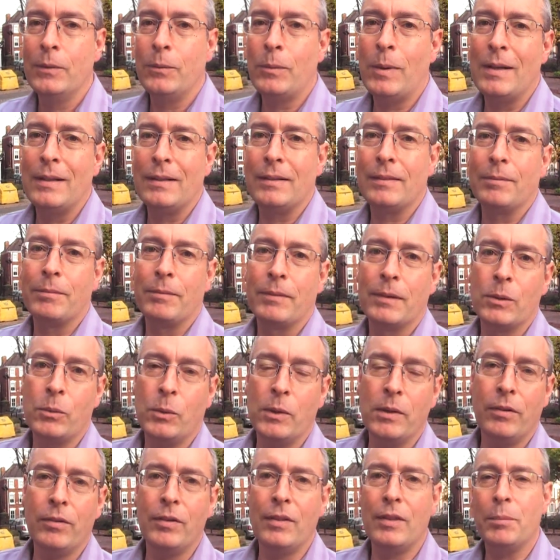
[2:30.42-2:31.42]
Well, the
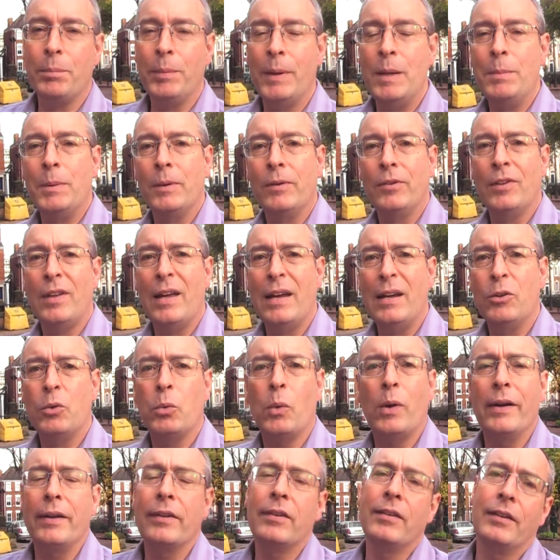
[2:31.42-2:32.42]
one thing that people say is,
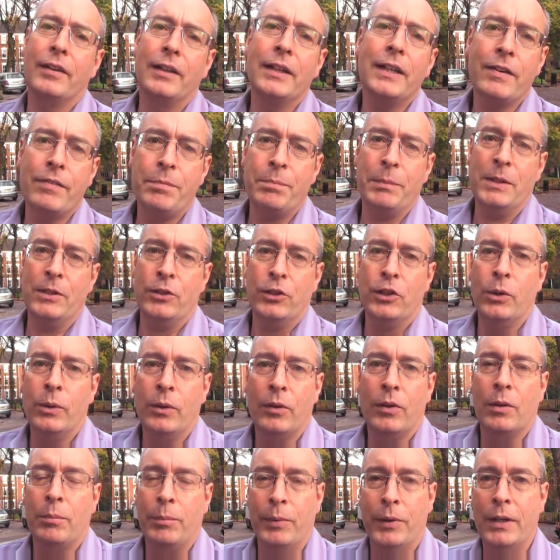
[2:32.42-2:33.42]
why isn't the government
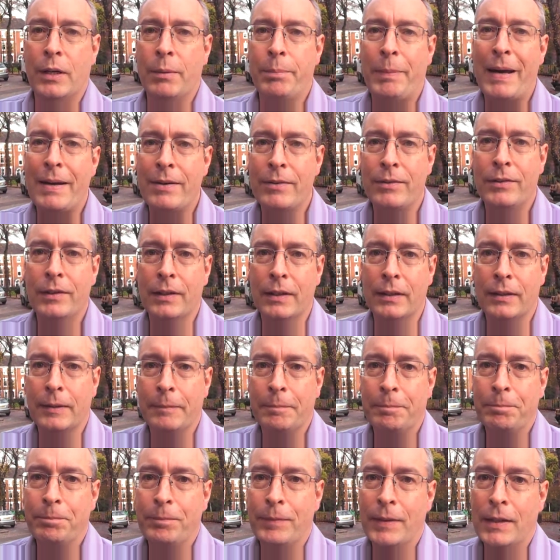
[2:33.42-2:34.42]
doing something about it?
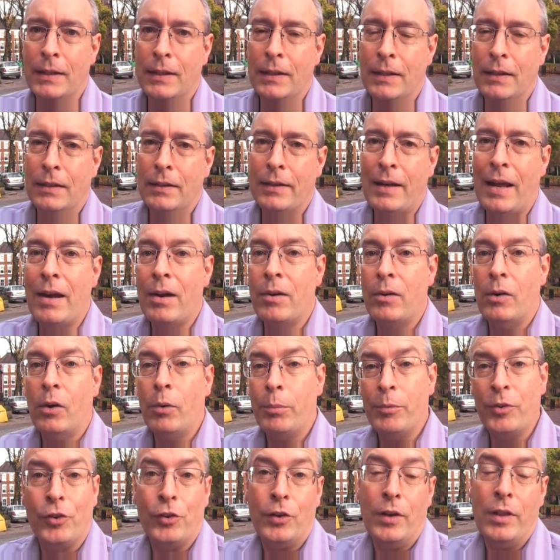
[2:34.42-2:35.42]
Now,
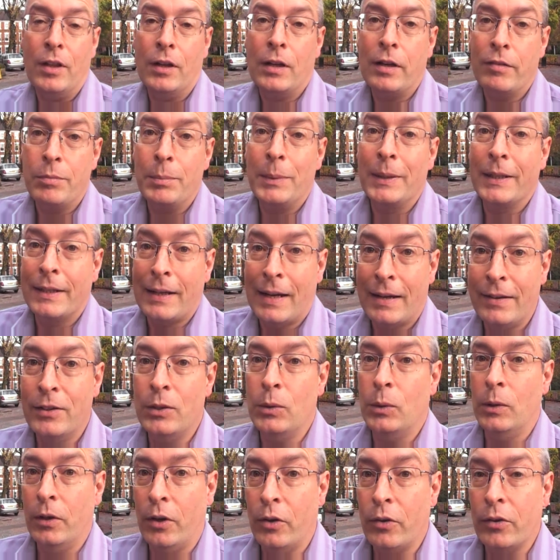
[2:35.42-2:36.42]
obviously the government can
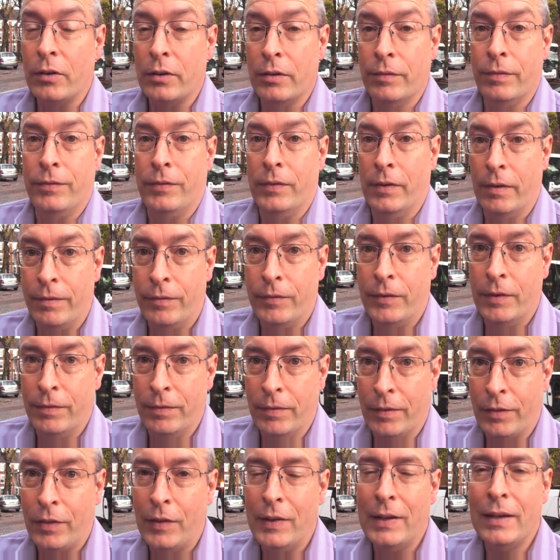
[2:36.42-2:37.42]
do a lot of
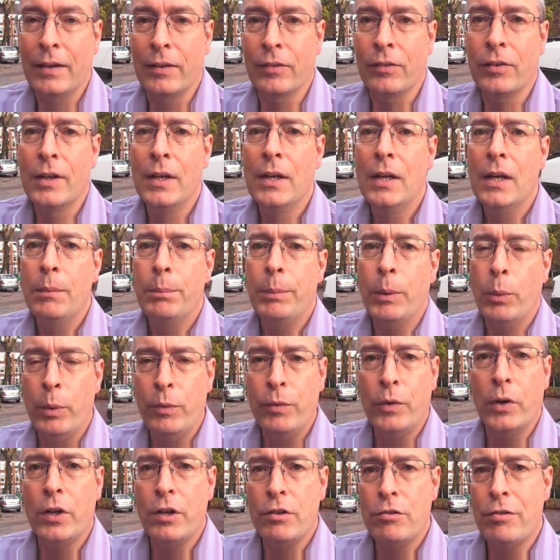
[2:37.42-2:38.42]
different things, but
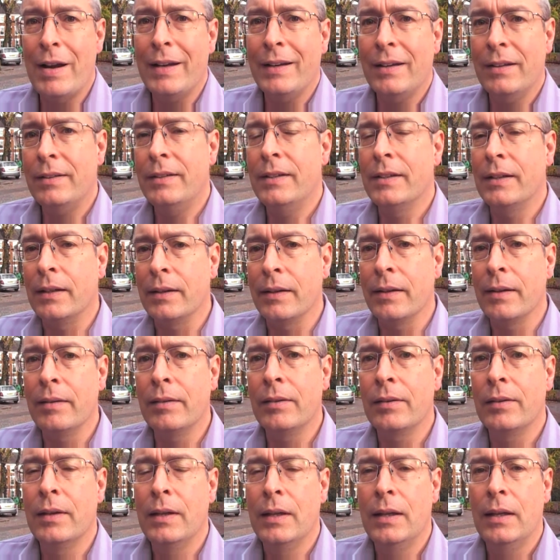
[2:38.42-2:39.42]
we've got to
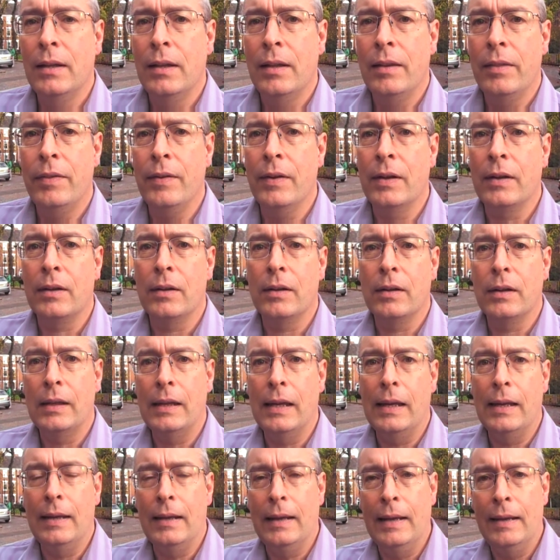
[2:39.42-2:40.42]
recognise that
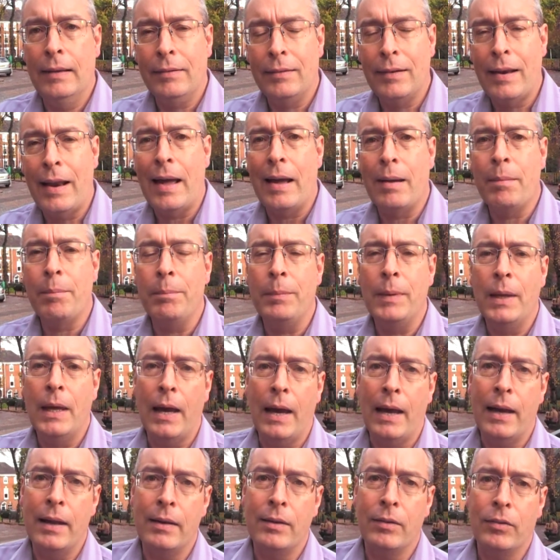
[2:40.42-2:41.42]
Islam
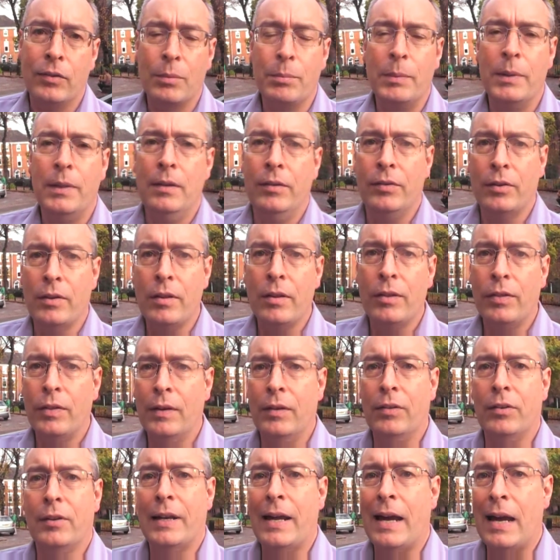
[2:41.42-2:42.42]
and some of these other
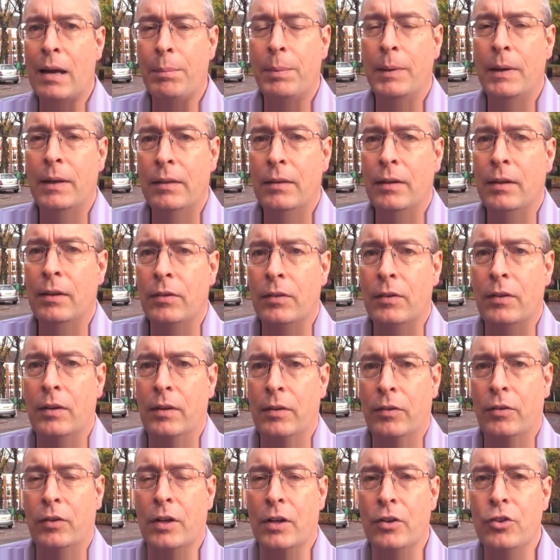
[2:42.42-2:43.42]
things that are happening in
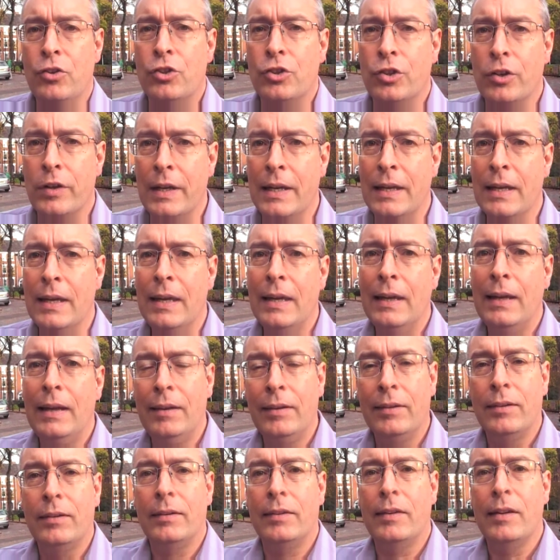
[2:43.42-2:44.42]
this country,
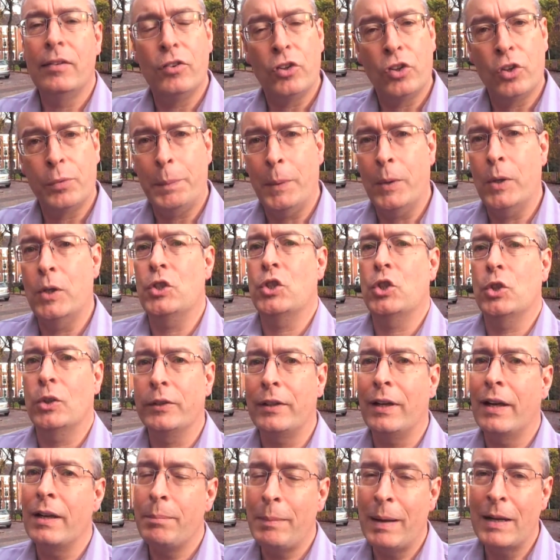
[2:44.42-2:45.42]
there's a spiritual
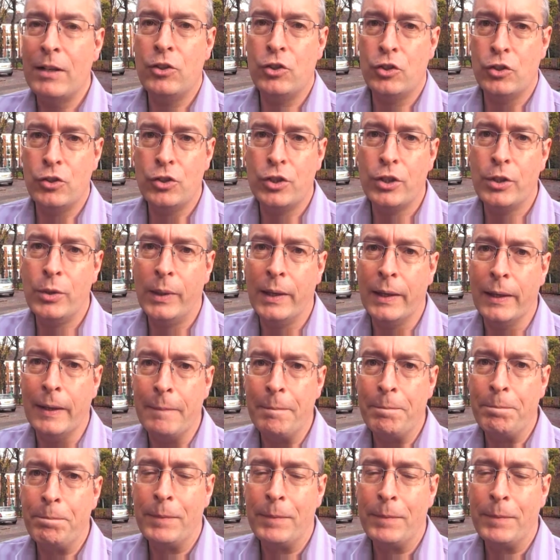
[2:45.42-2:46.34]
dimension to it.